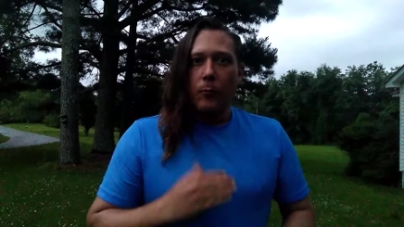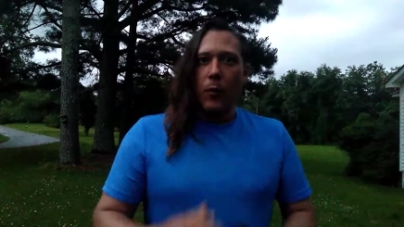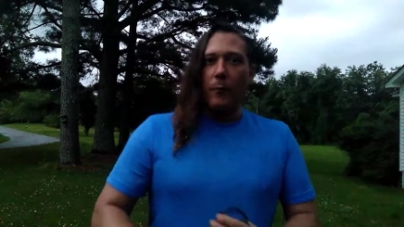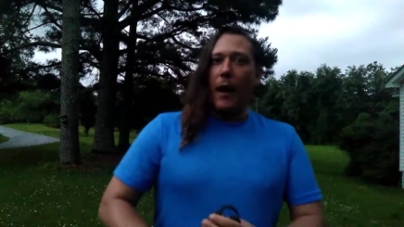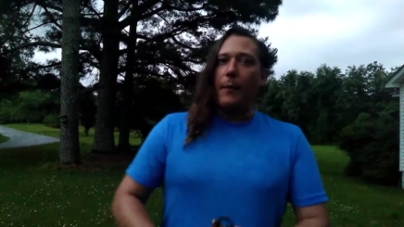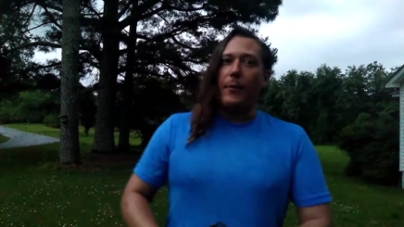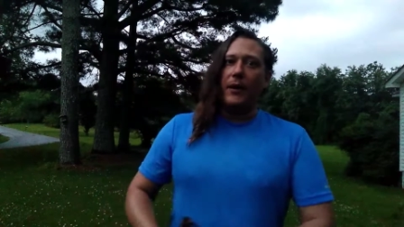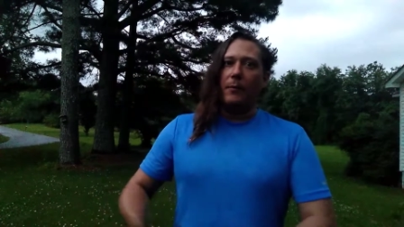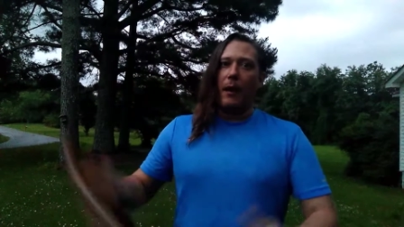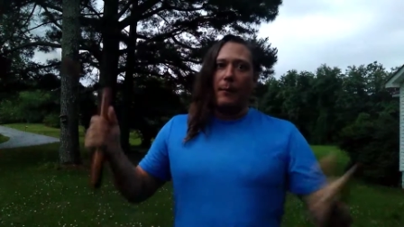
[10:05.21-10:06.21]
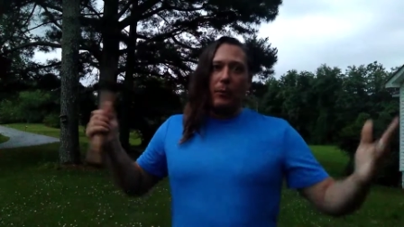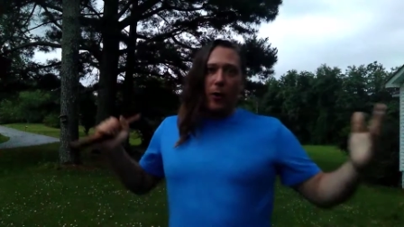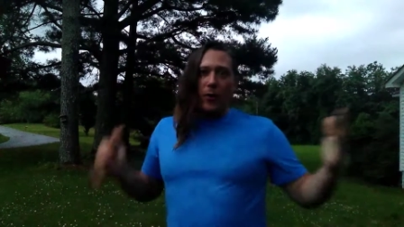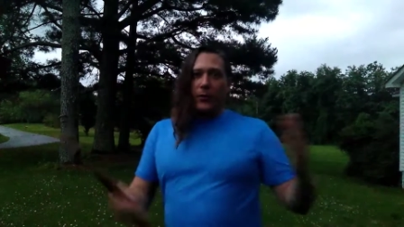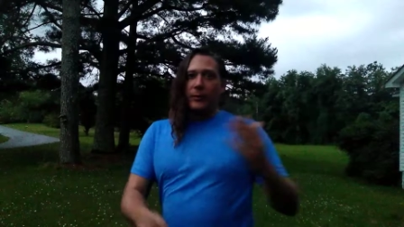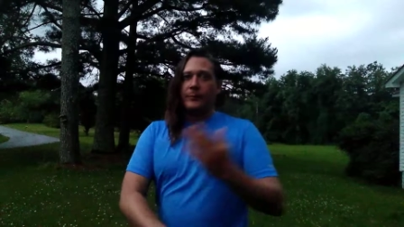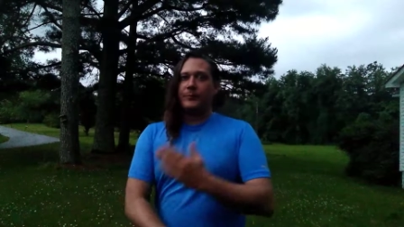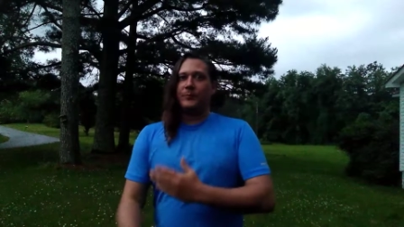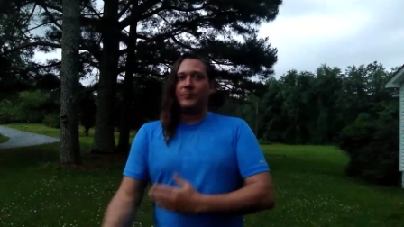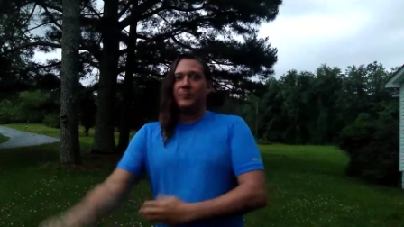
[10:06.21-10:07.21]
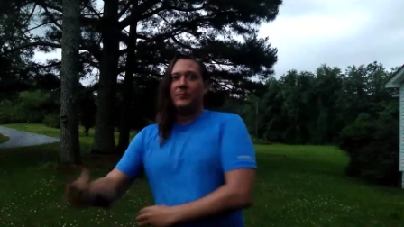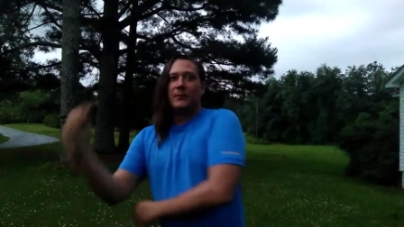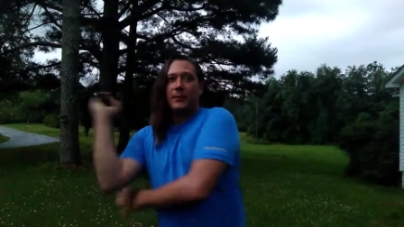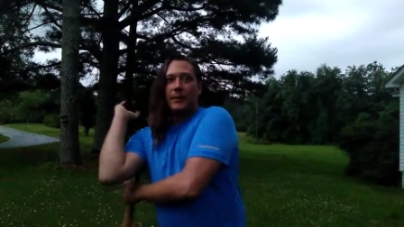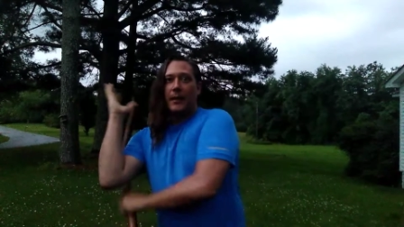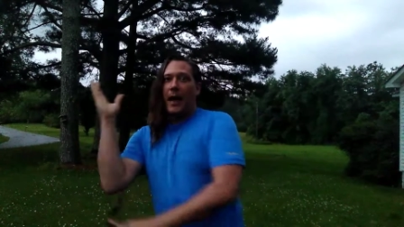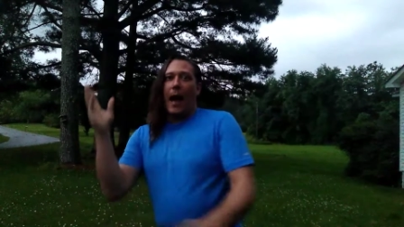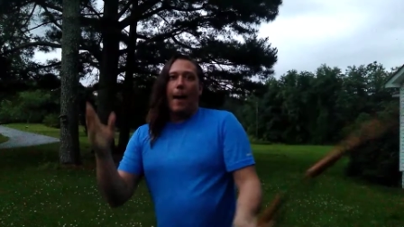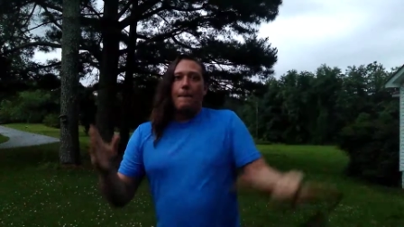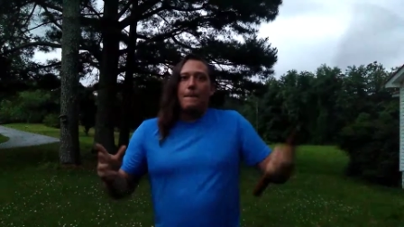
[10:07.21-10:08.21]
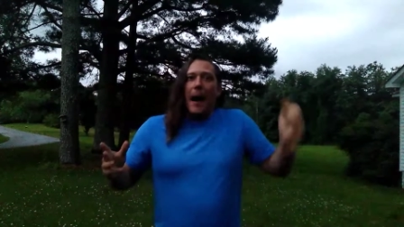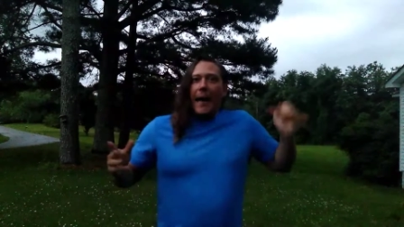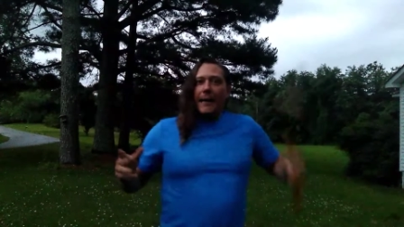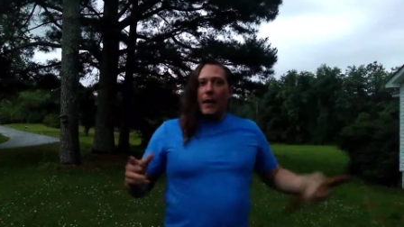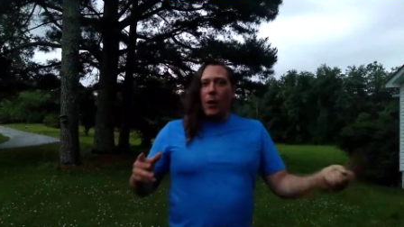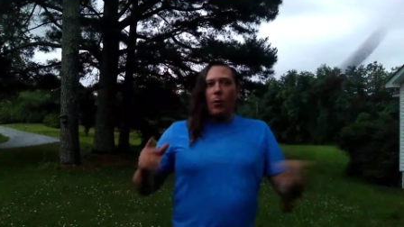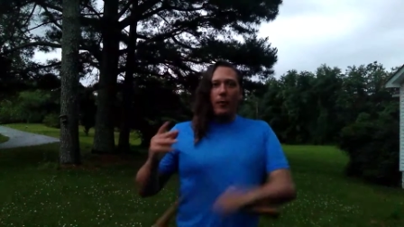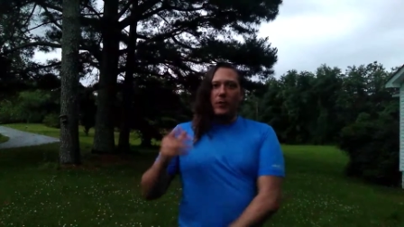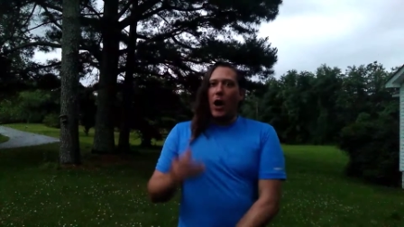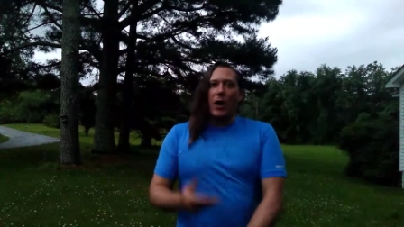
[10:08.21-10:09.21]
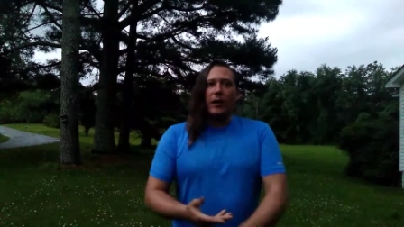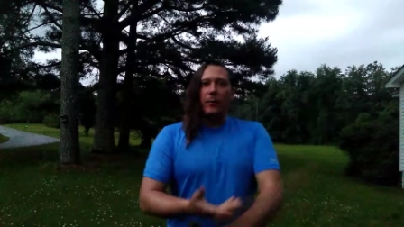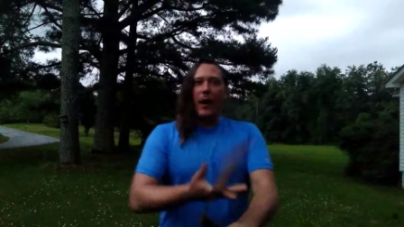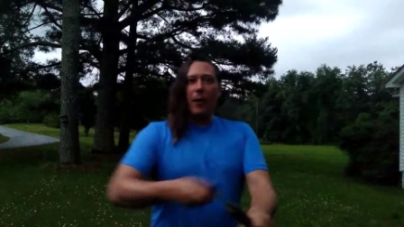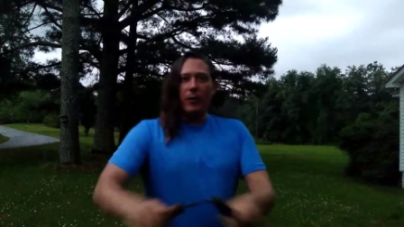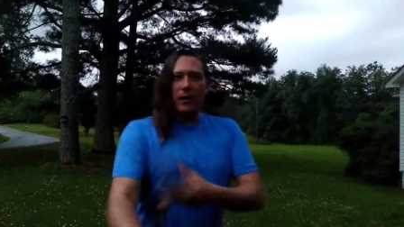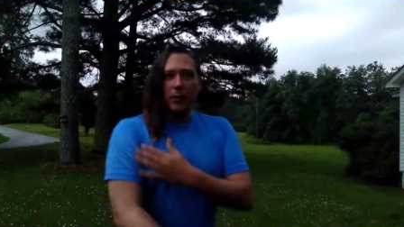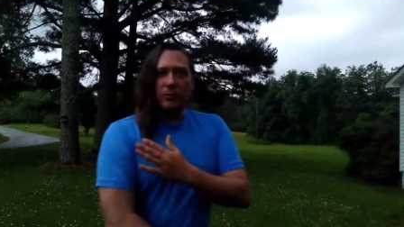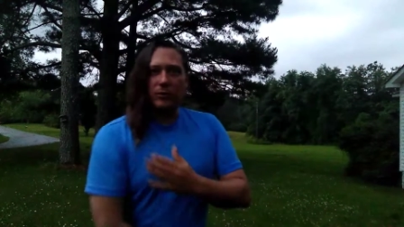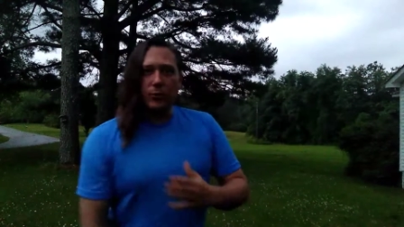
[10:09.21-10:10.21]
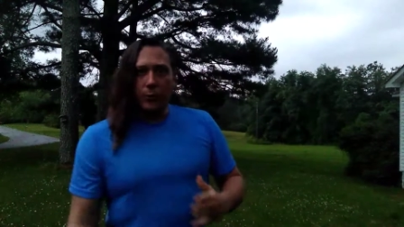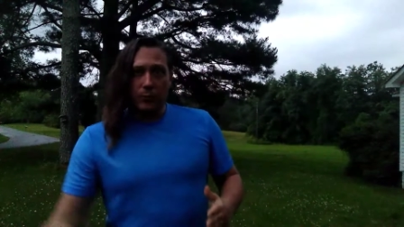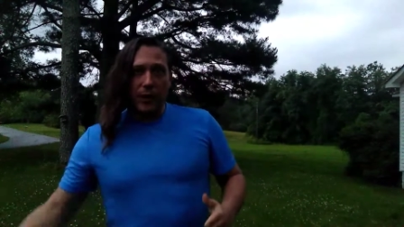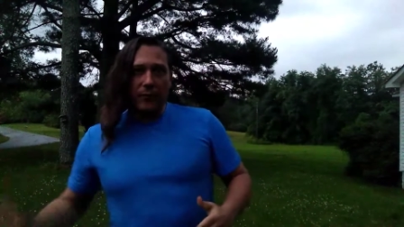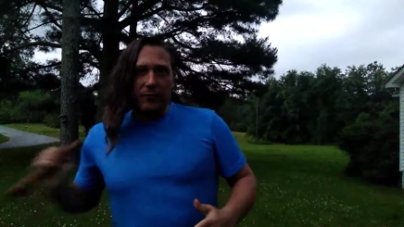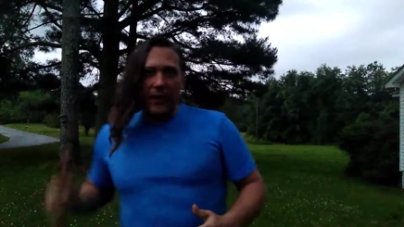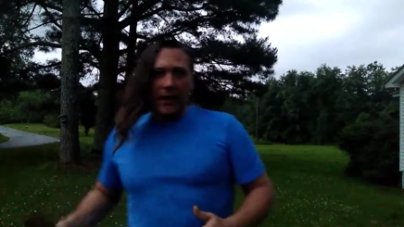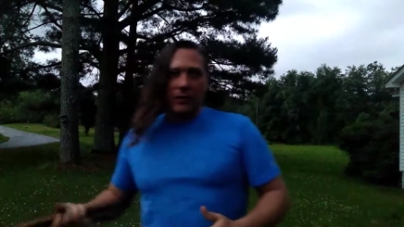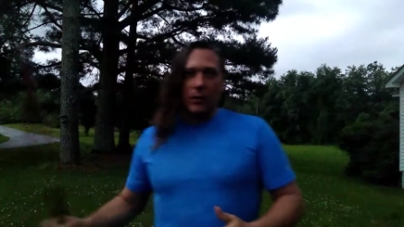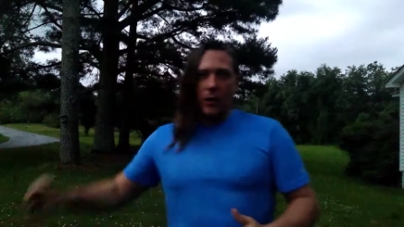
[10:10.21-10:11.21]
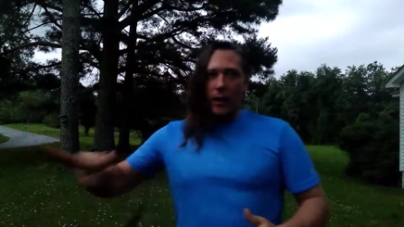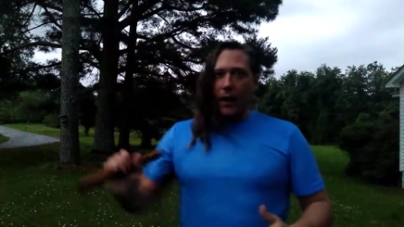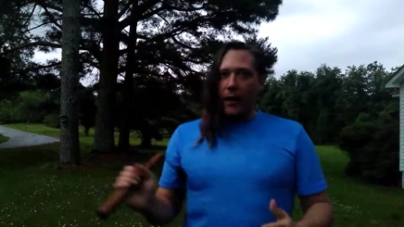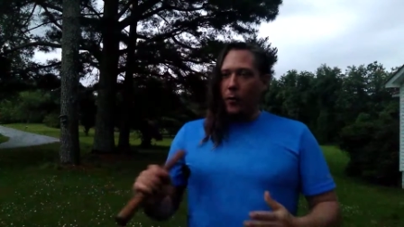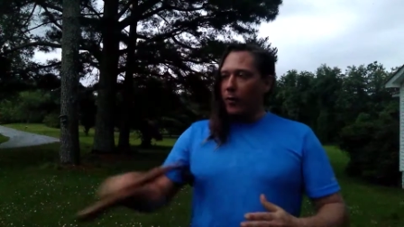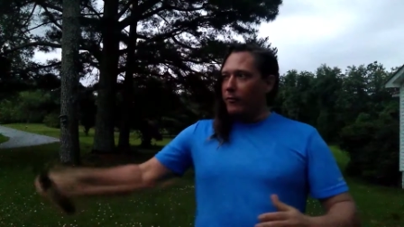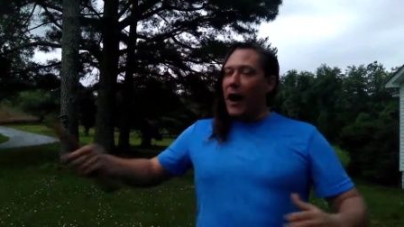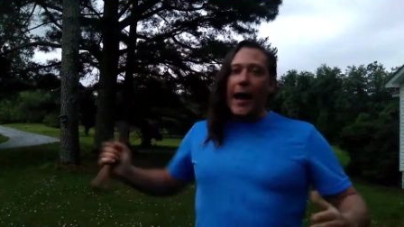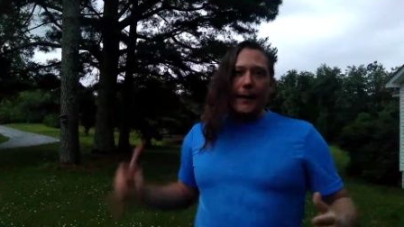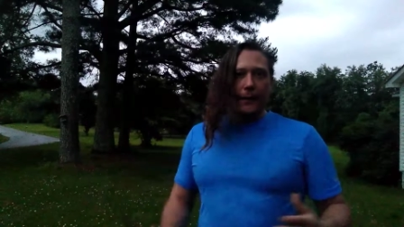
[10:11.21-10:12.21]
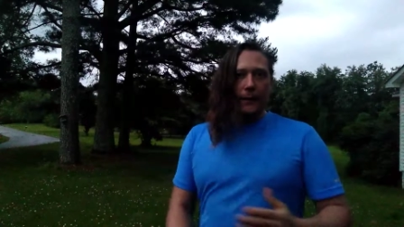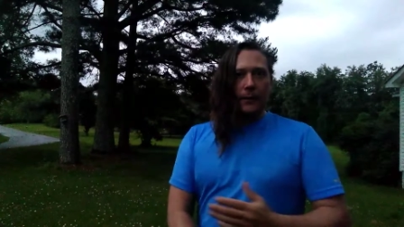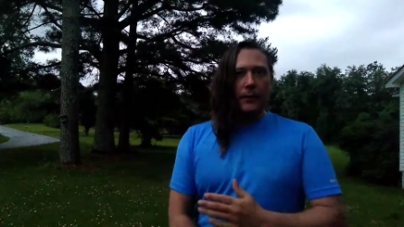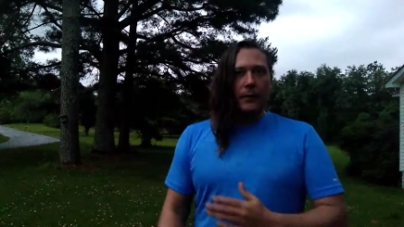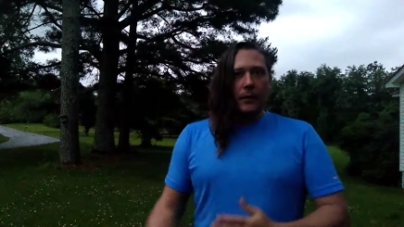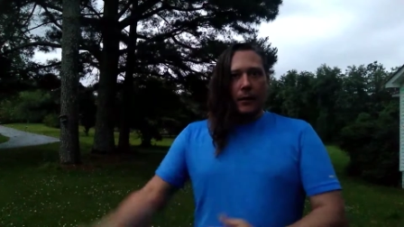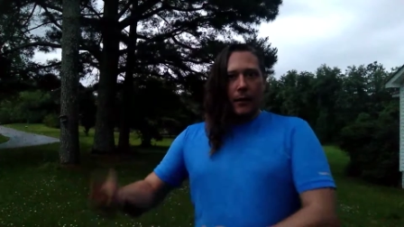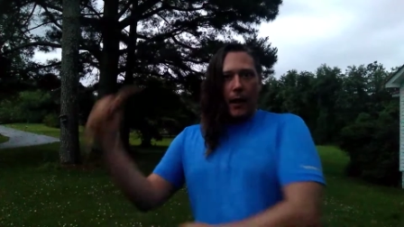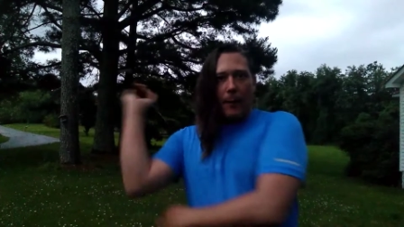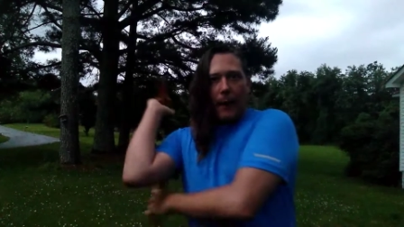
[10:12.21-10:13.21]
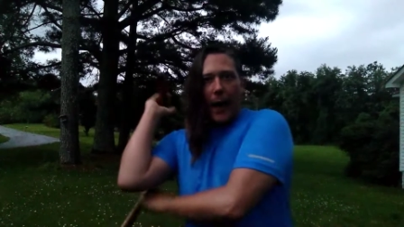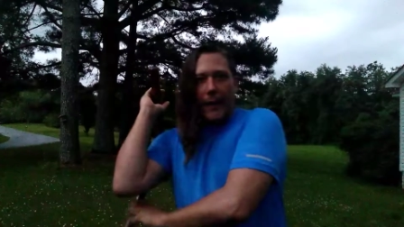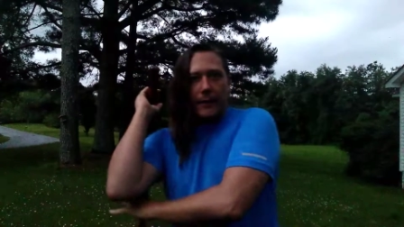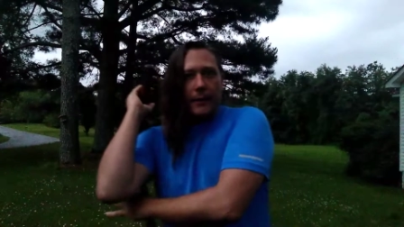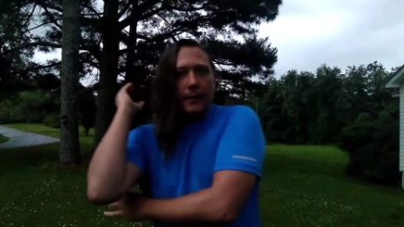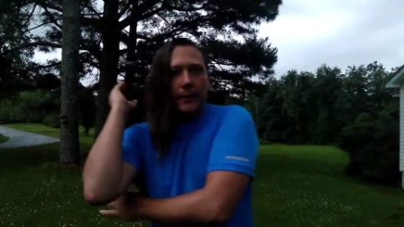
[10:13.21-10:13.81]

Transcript: What my opinion might be worth, I might know what I'm talking about when it comes to true self-defense and or fighting. I might,